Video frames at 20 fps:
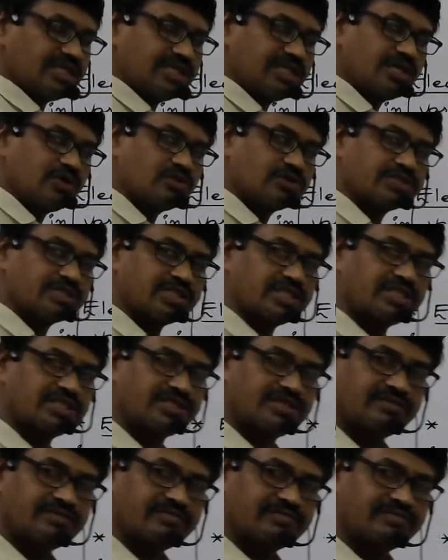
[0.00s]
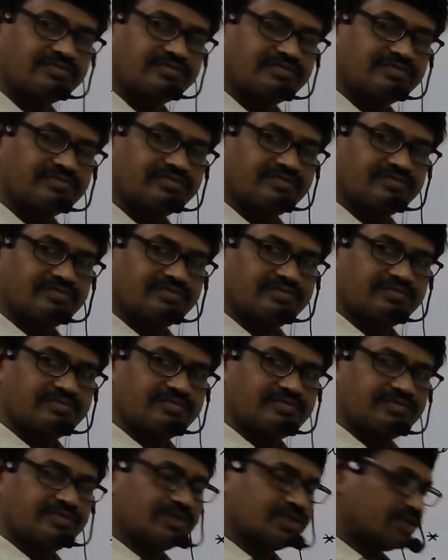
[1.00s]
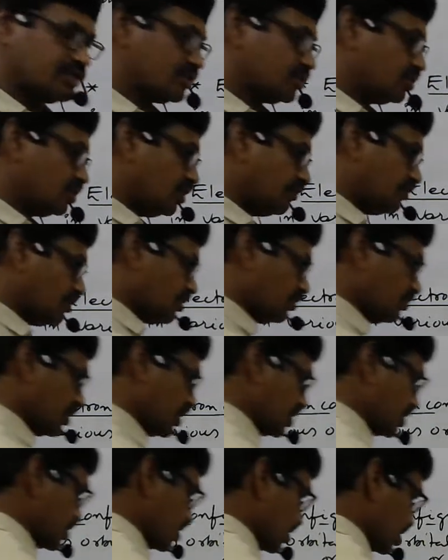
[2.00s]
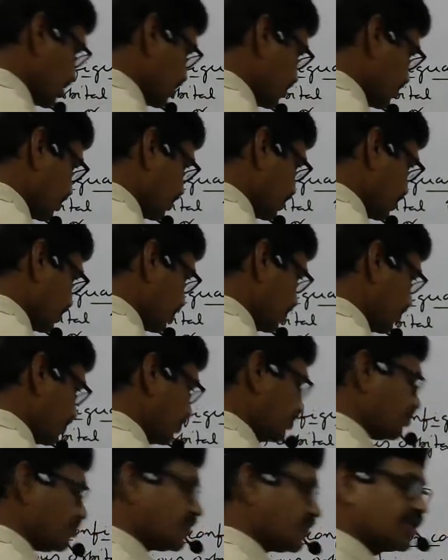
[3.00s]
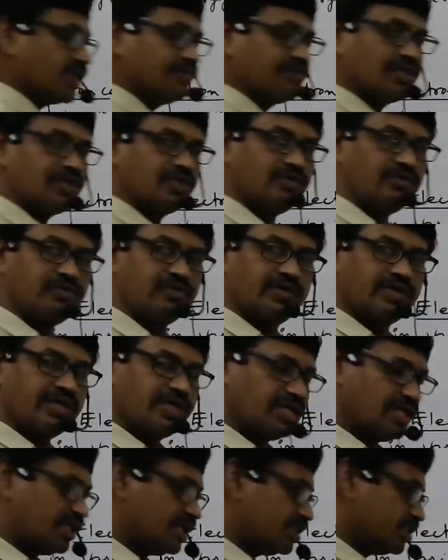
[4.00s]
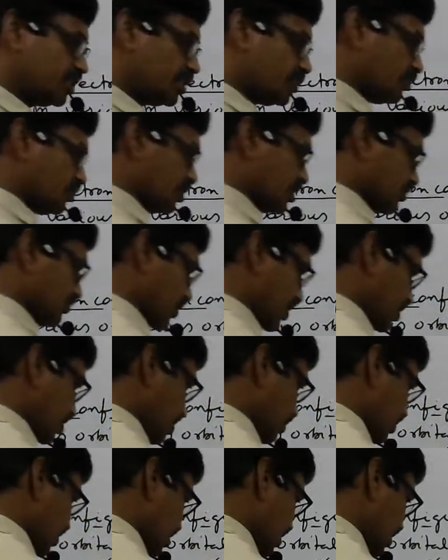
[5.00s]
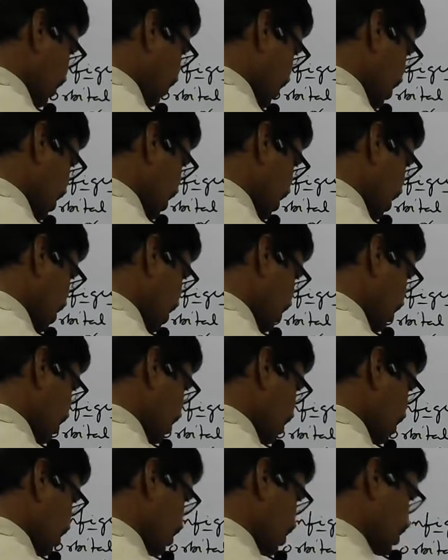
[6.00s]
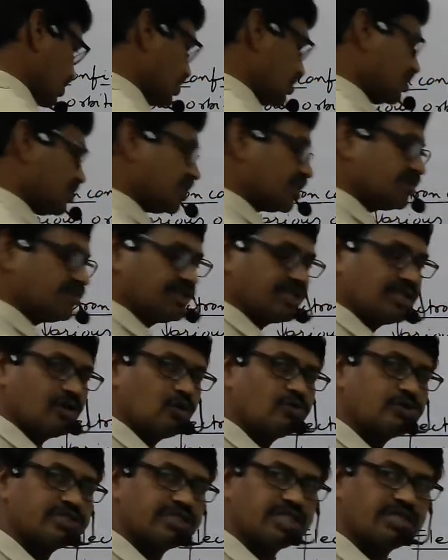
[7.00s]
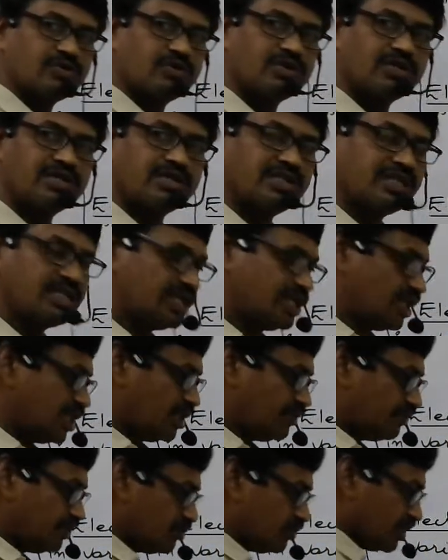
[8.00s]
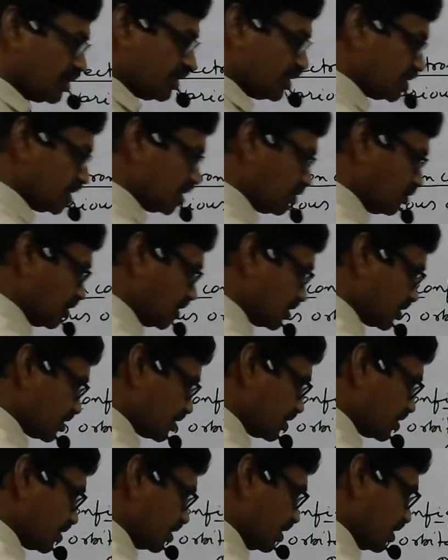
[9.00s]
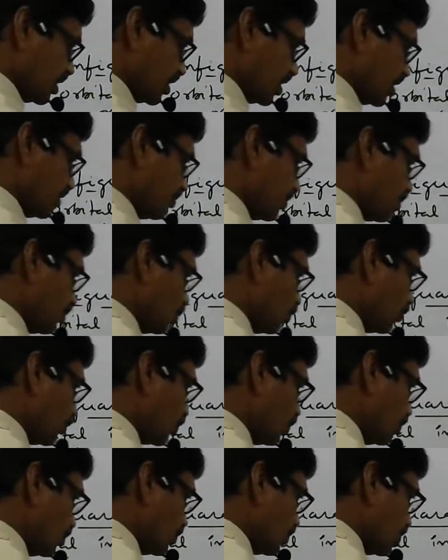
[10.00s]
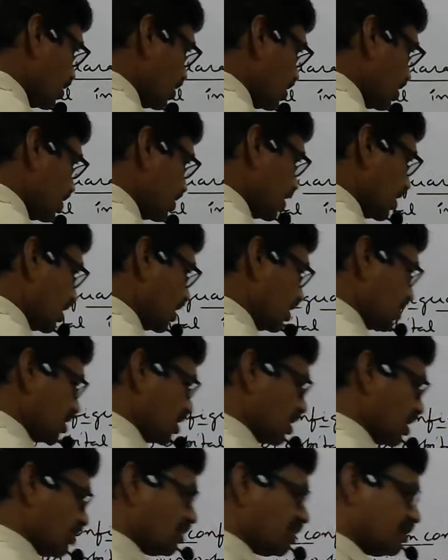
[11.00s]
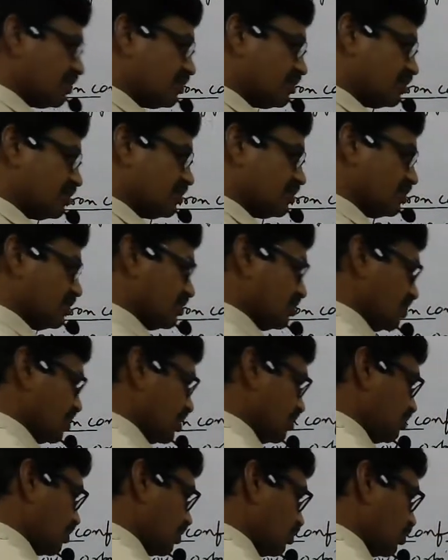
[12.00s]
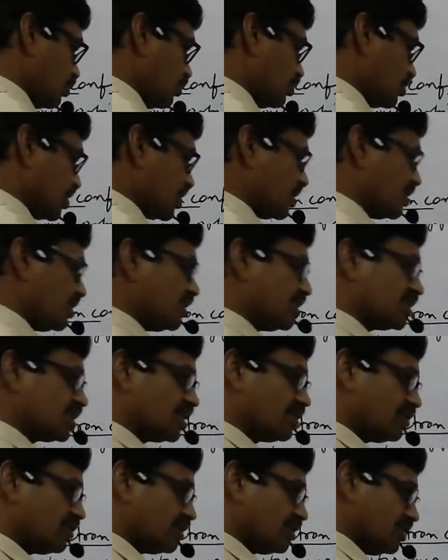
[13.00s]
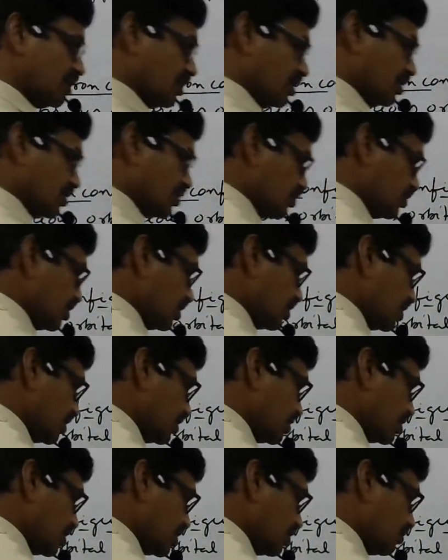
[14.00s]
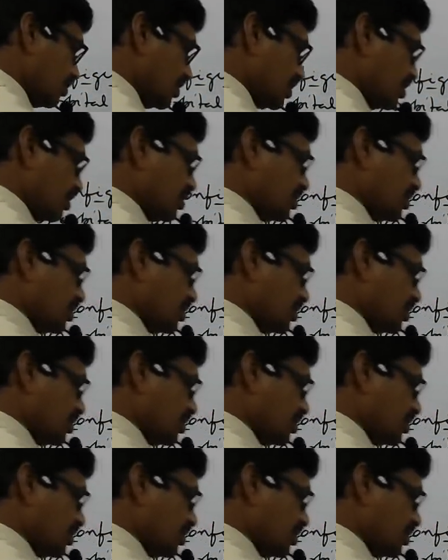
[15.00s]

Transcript: ground state. So if you give energy to this, for example, this is the first shell, it is nothing but ground state only. If you give energy to this, it may move to second energy level. It may move to second energy level. So this is nothing but